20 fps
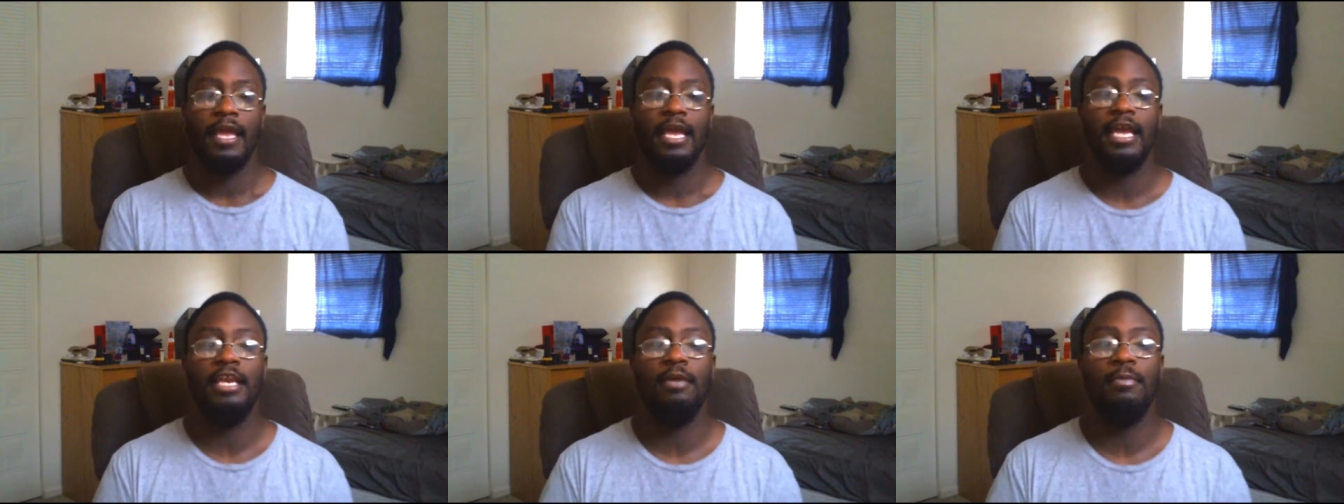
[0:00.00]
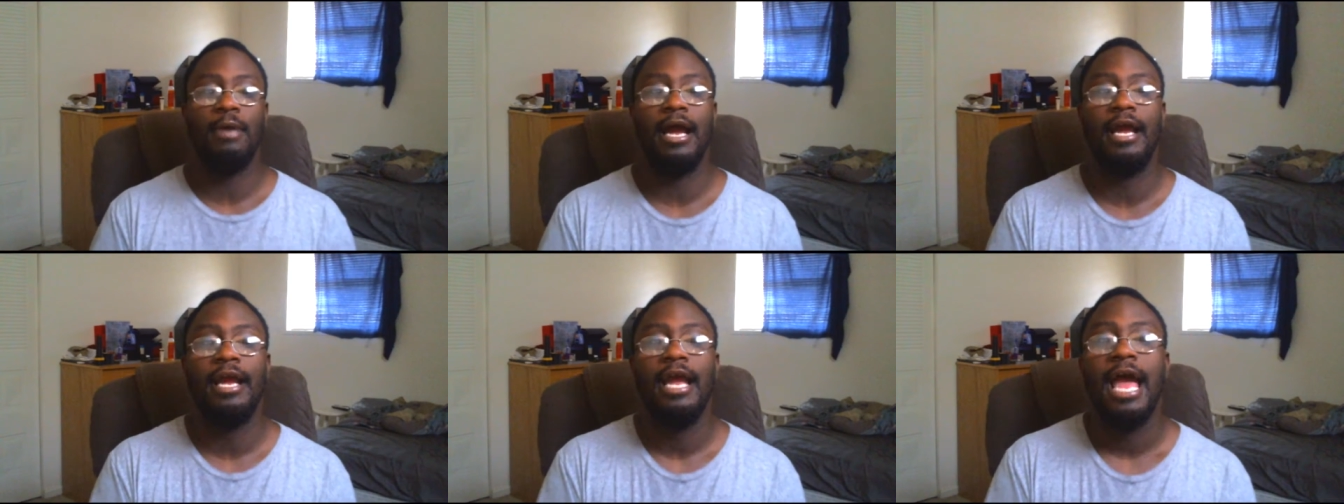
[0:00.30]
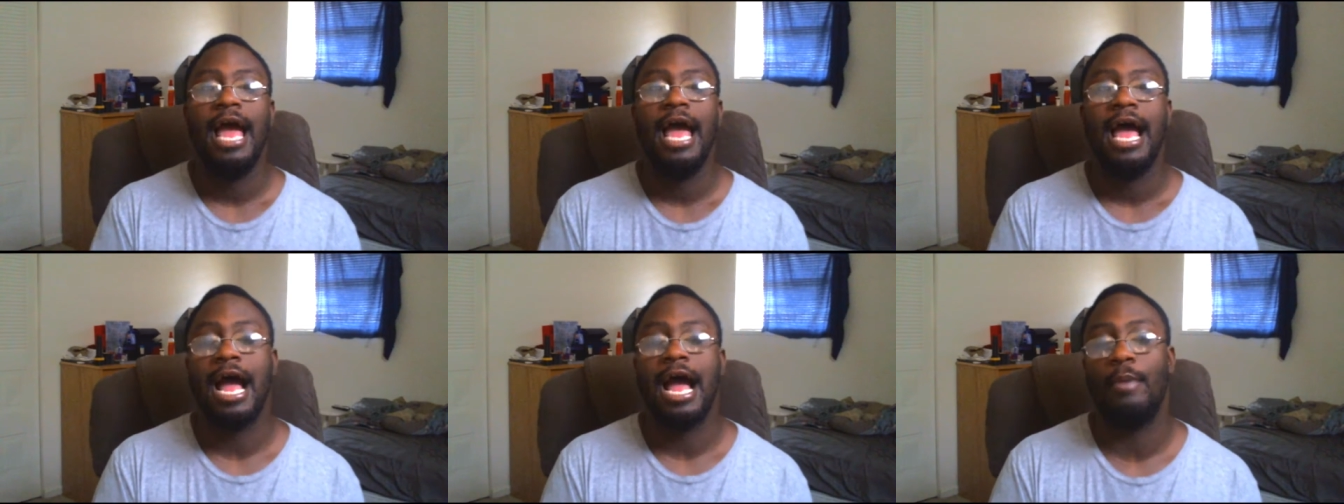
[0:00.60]
Anyway,
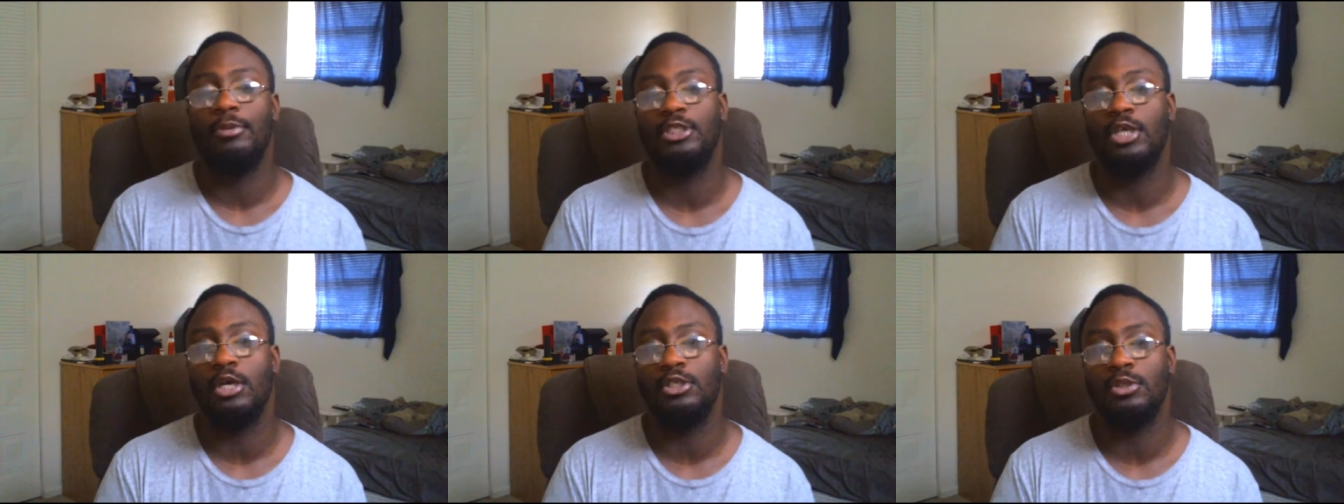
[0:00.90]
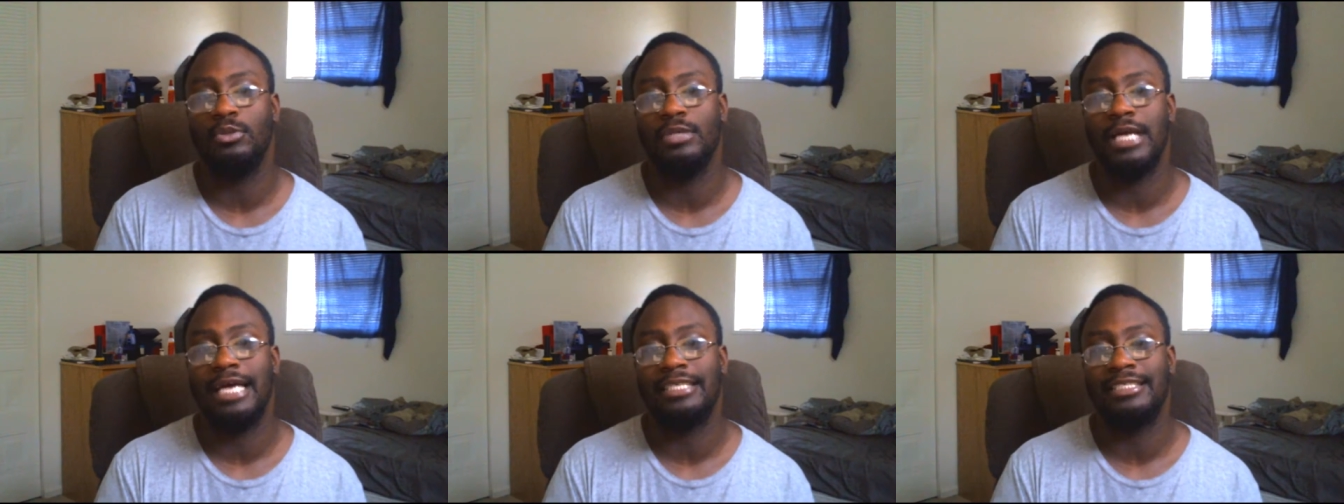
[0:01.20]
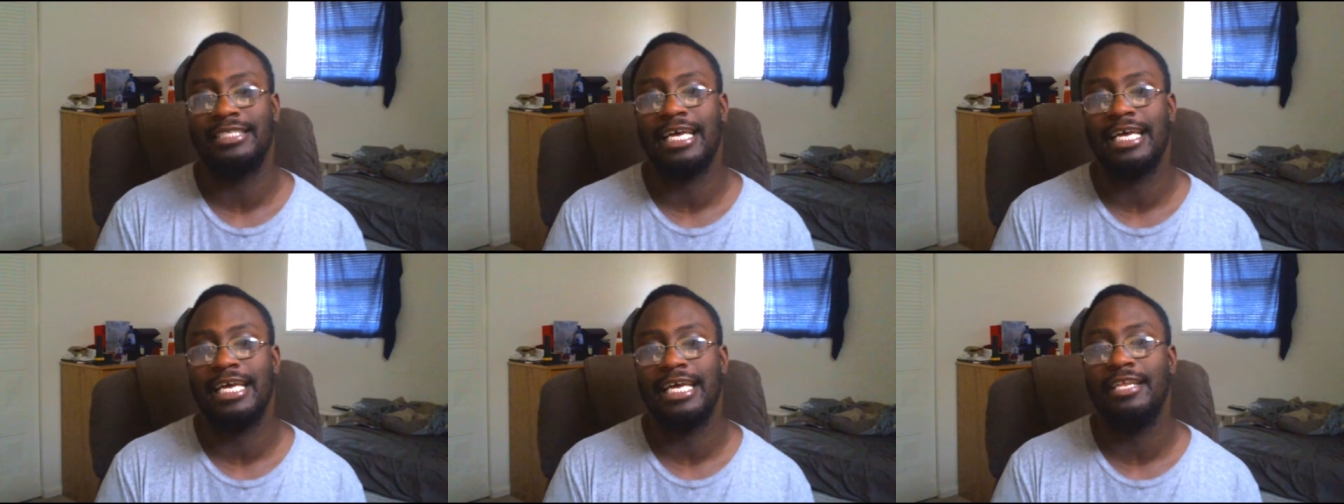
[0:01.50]
I will talk to you
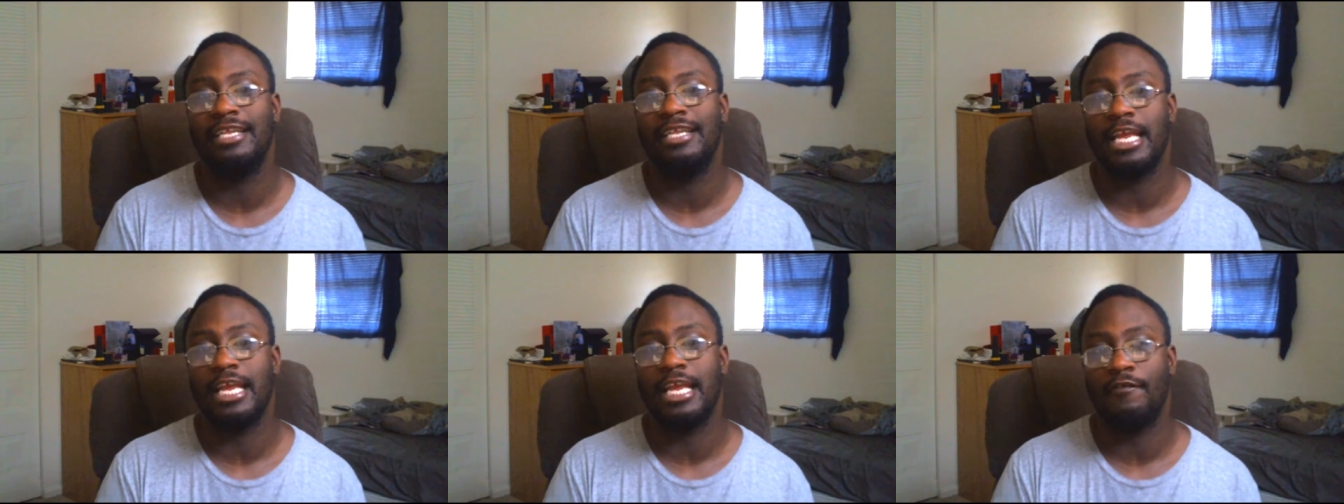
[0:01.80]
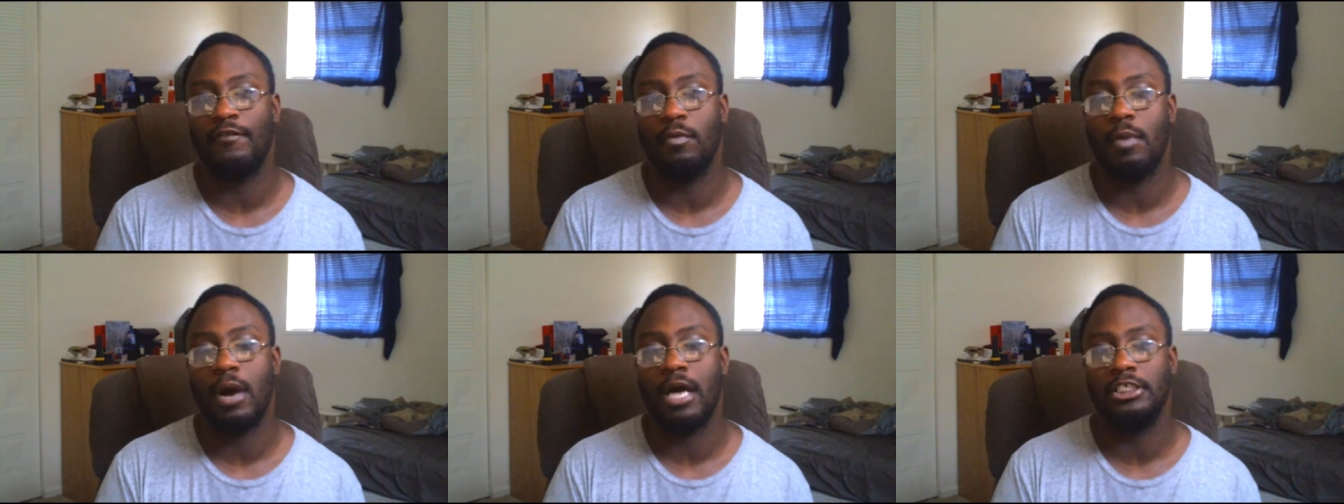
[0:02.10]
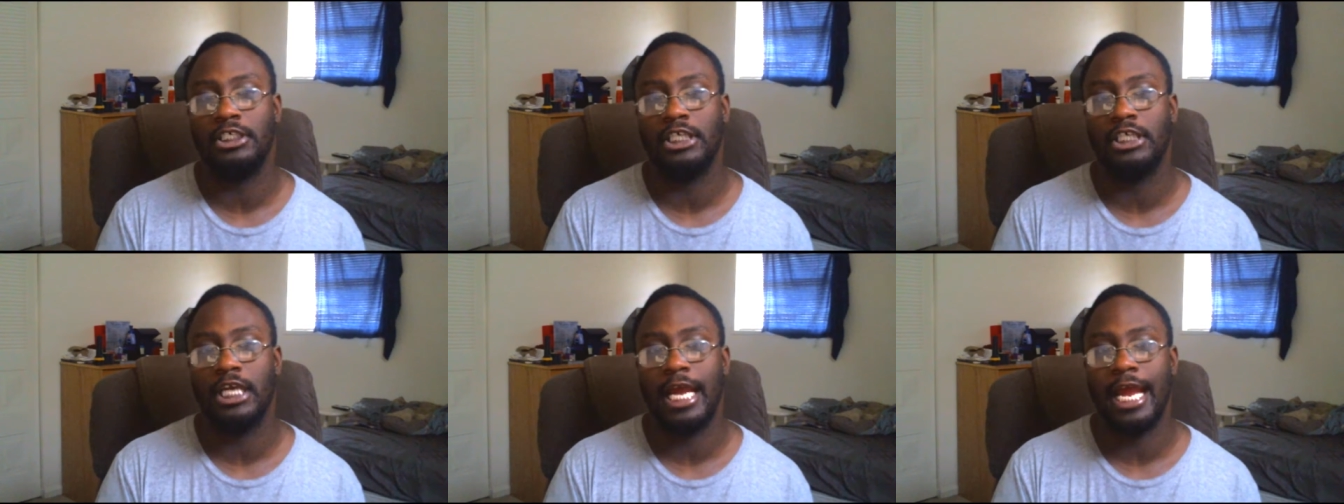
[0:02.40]
guys later. Thank you for
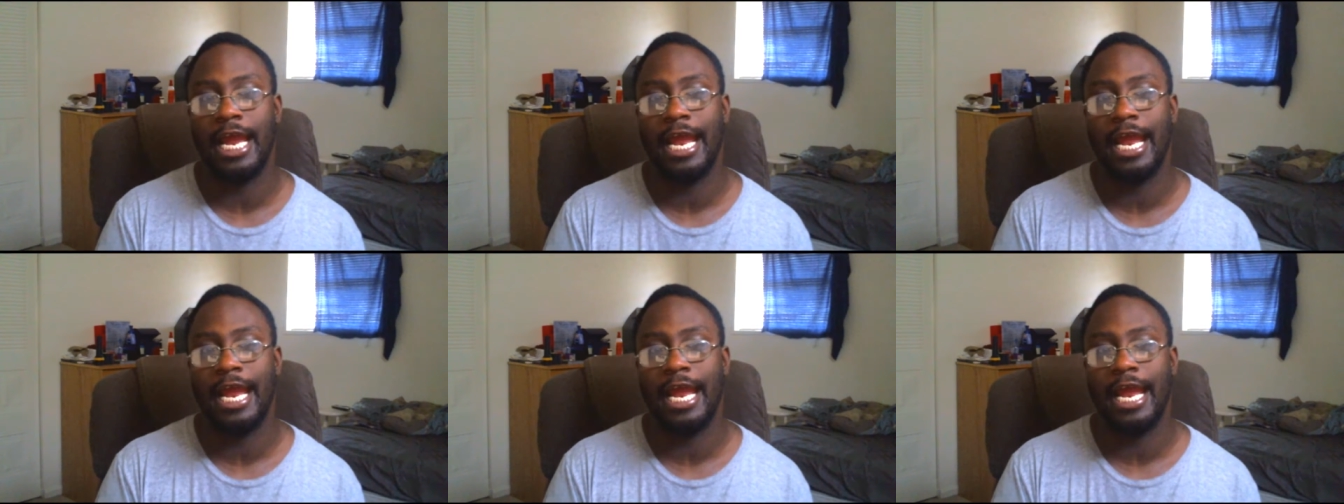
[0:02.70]
watching.